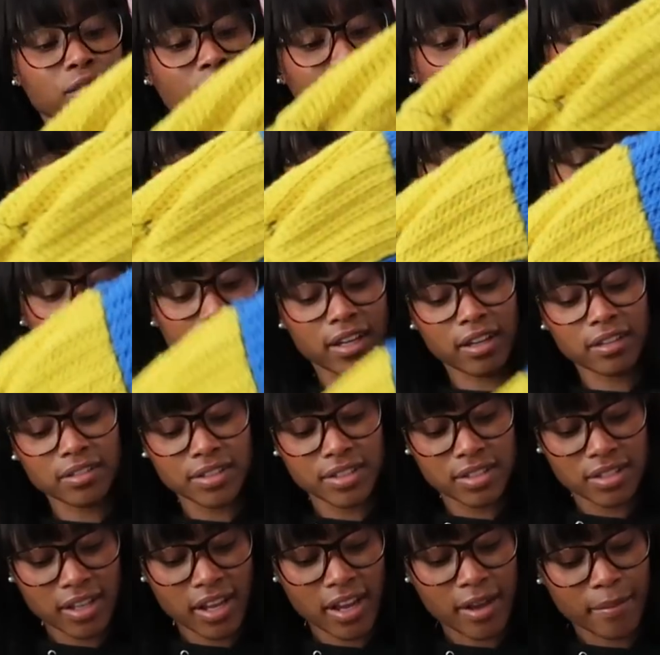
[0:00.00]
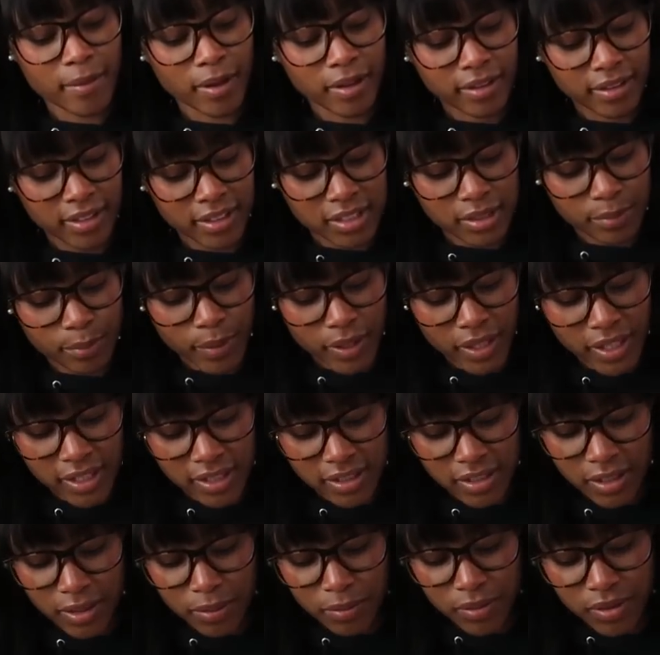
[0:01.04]
really nothing else to say about this
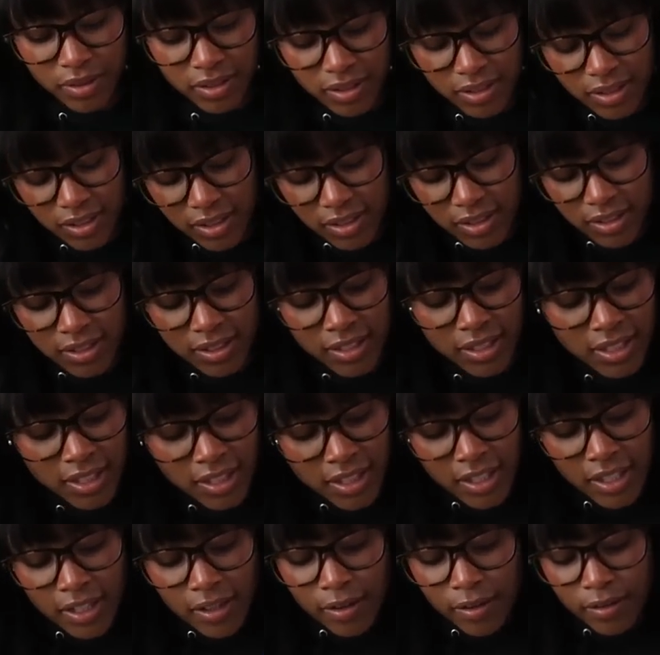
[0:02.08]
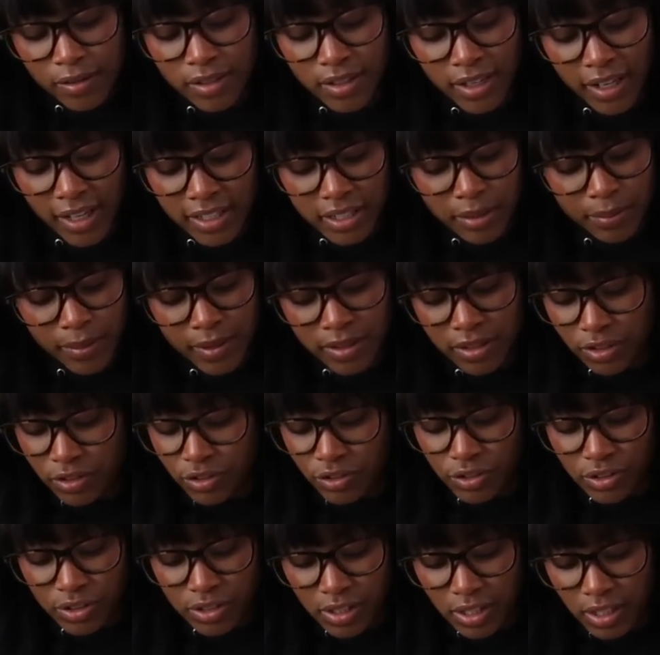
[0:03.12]
piece. It was a nice piece,
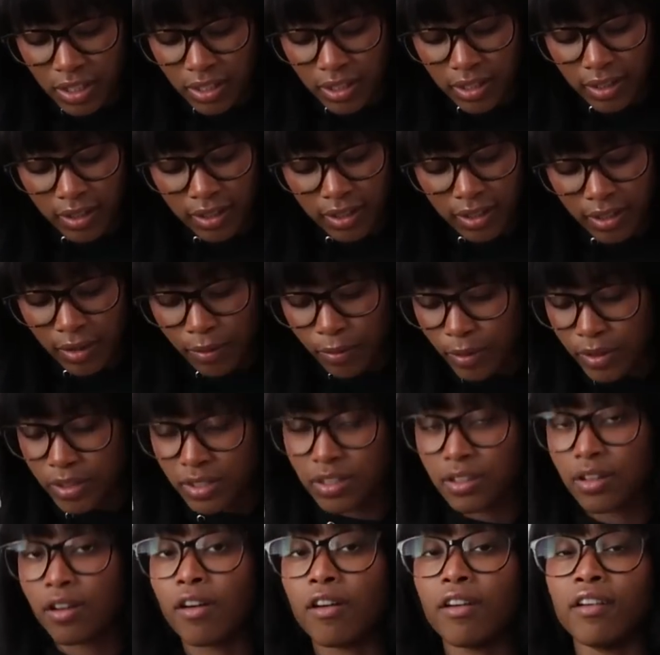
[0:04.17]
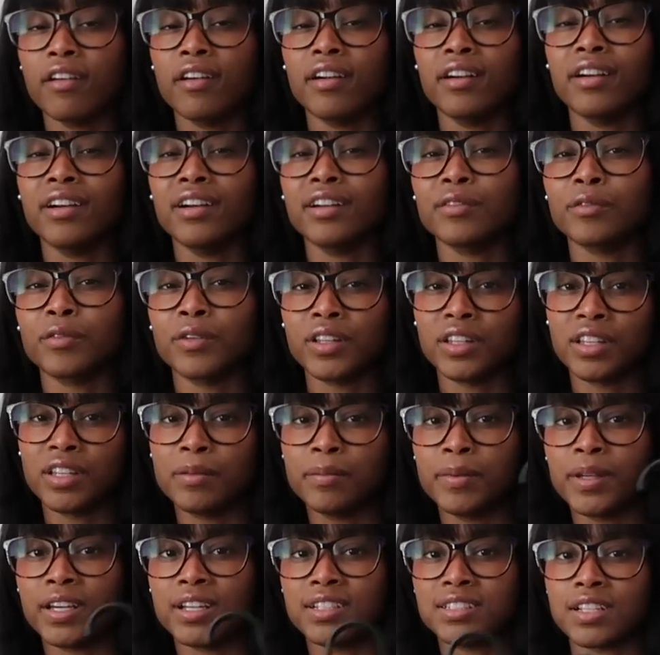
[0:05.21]
interesting. It wasn't hard really
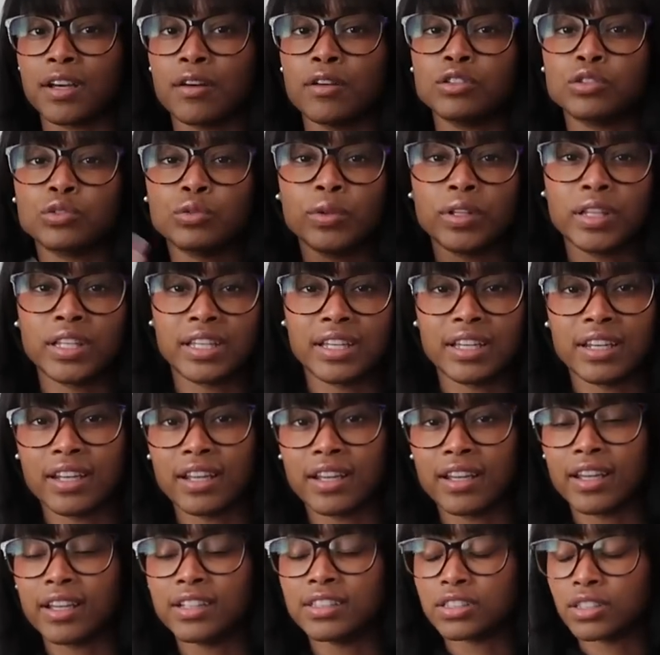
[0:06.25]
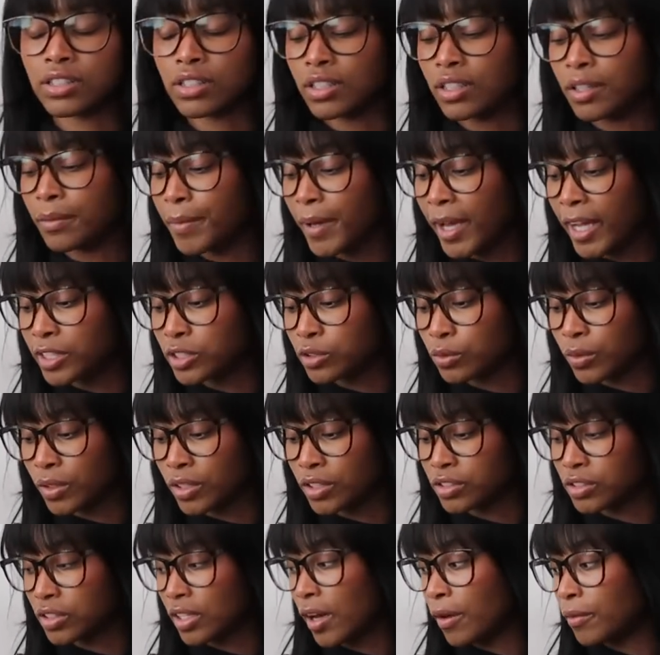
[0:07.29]
because I was really getting into
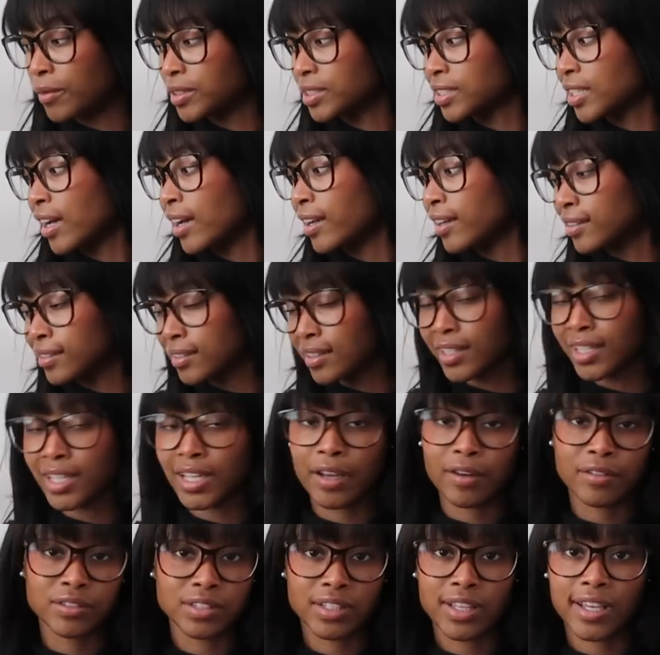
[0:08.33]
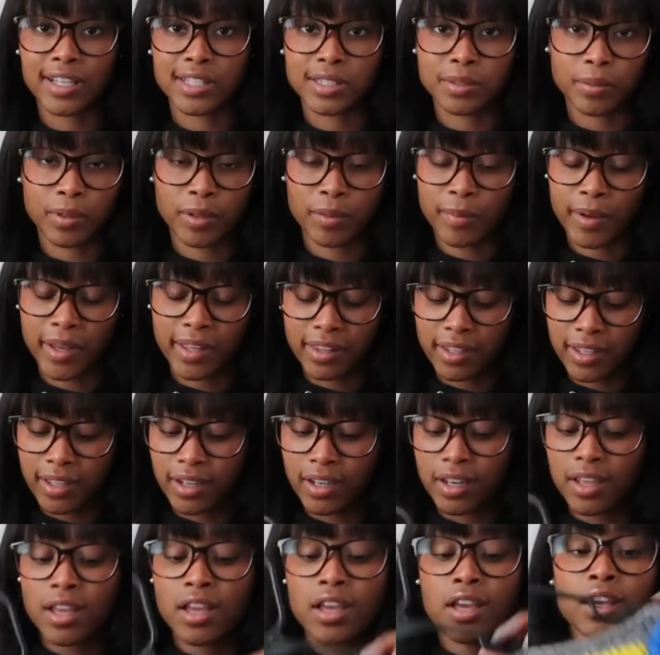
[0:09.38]
patchwork, so I was kind of thinking I was an expert by
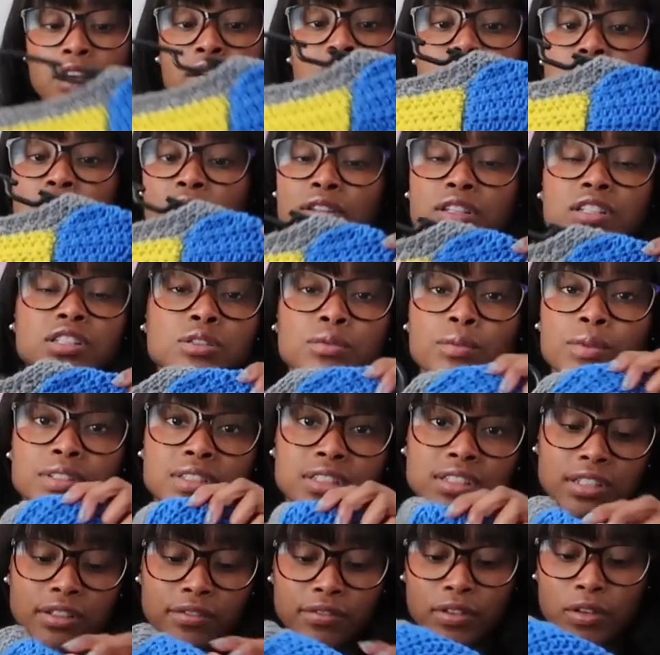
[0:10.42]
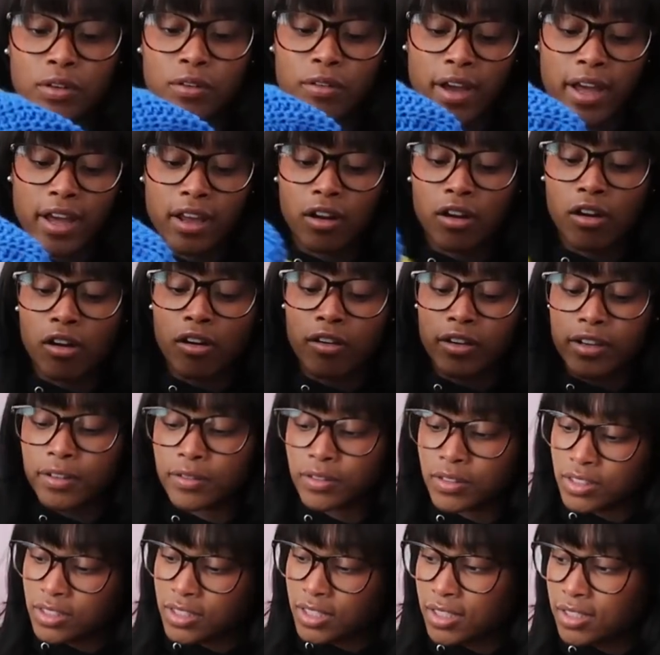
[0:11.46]
then. So this wasn't difficult at all. It
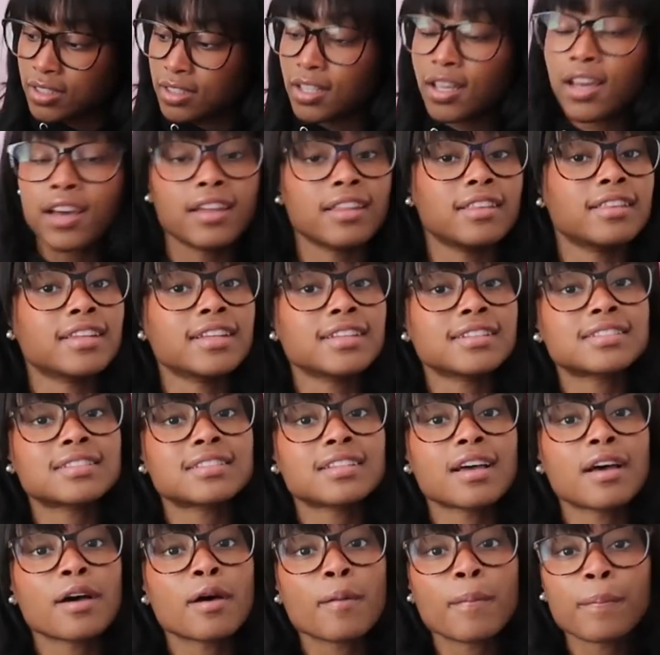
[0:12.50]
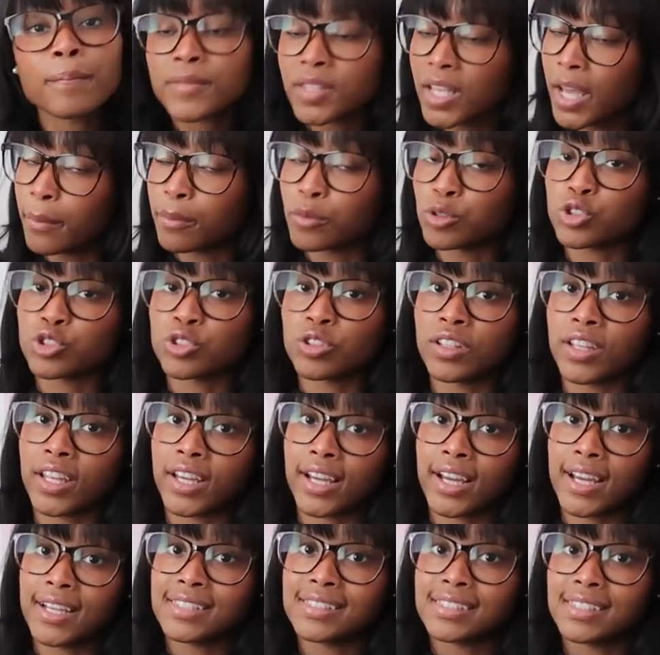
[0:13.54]
was just this tapestry, like
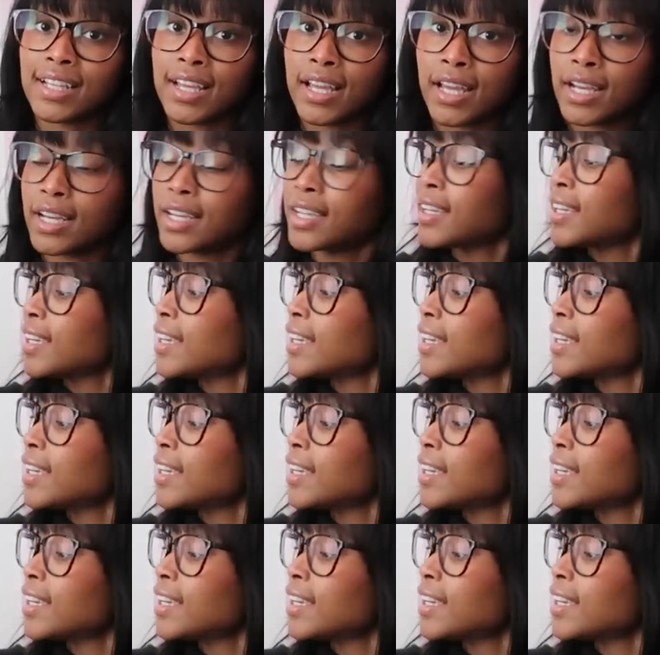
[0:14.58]
I said